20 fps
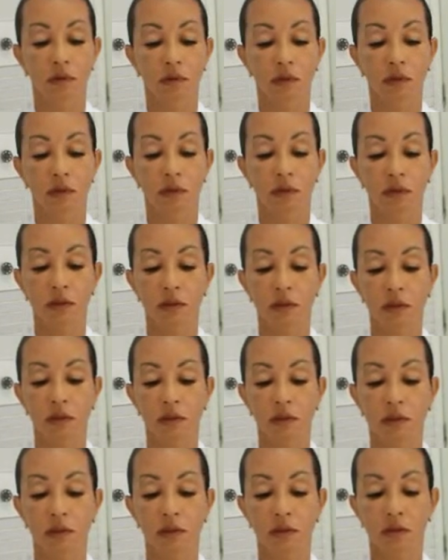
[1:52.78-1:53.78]
This
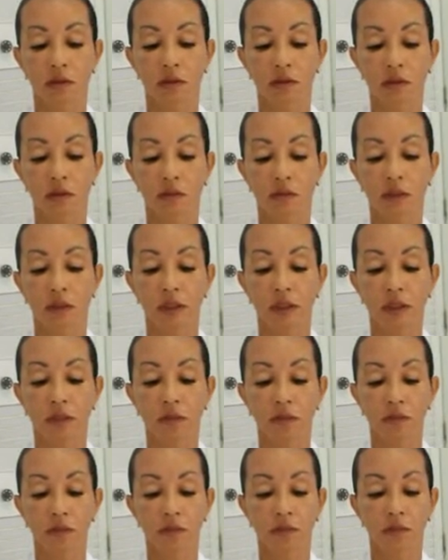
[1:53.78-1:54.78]
is
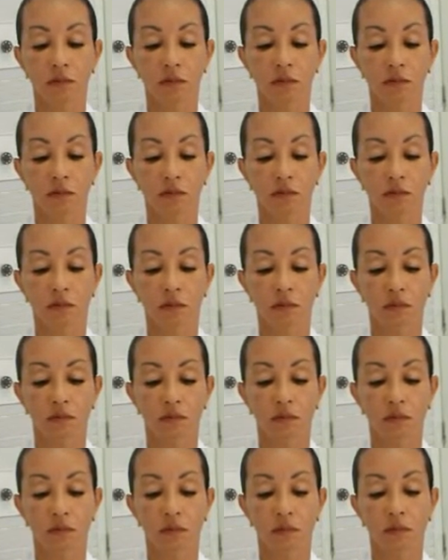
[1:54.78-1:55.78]
medium.
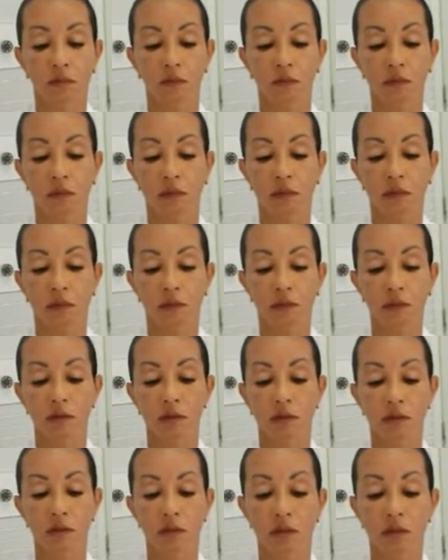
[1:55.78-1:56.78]
And this is
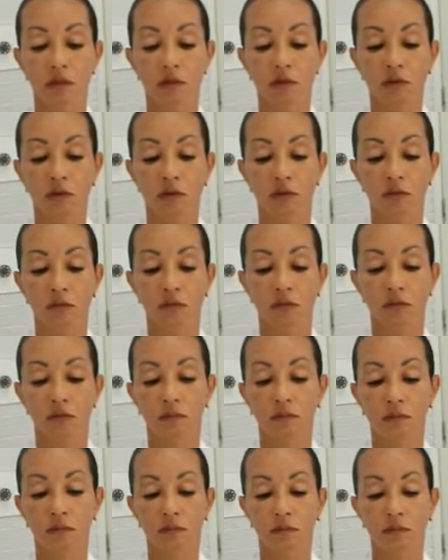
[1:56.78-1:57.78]
large.
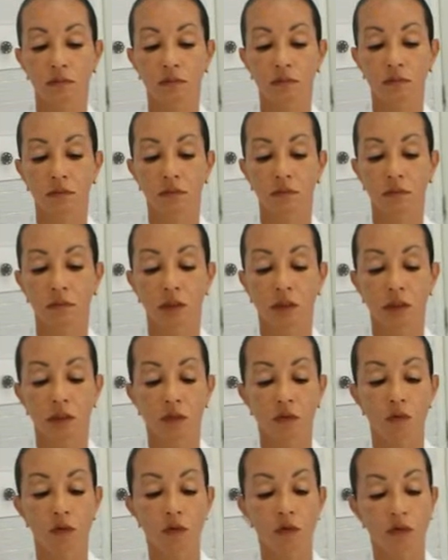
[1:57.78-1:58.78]

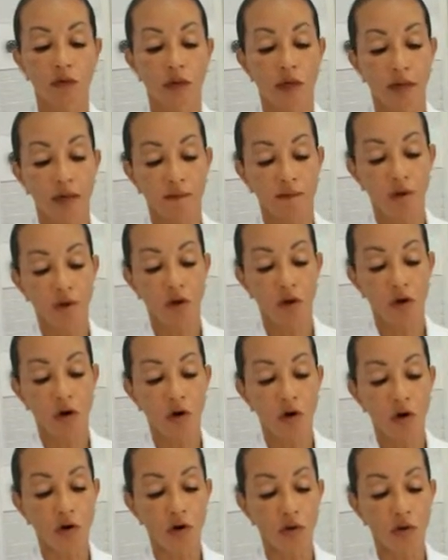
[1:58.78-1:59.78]
You also have
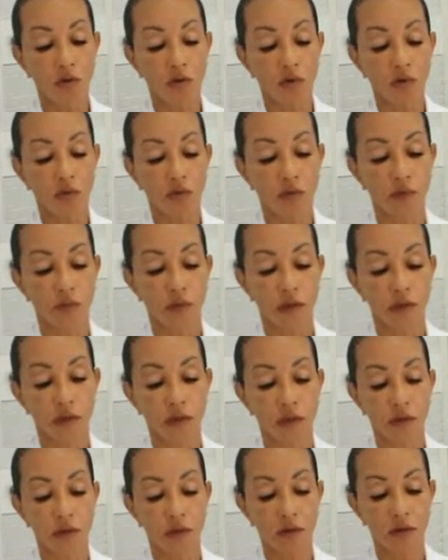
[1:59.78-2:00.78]
long
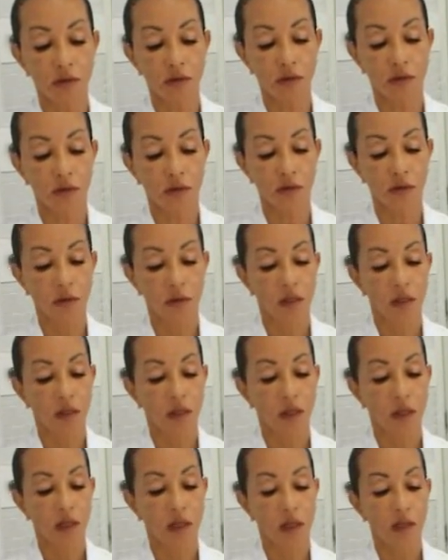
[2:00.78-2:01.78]
toothbrushes
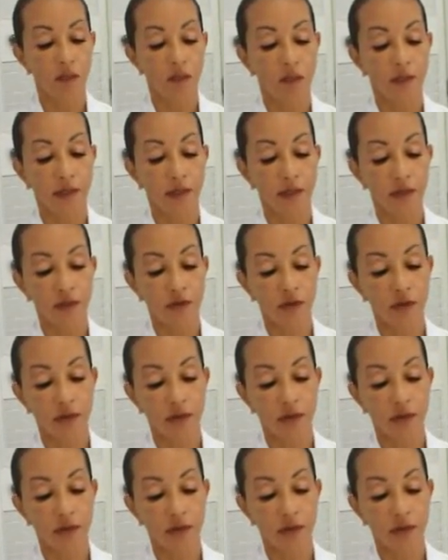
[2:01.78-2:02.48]
and regular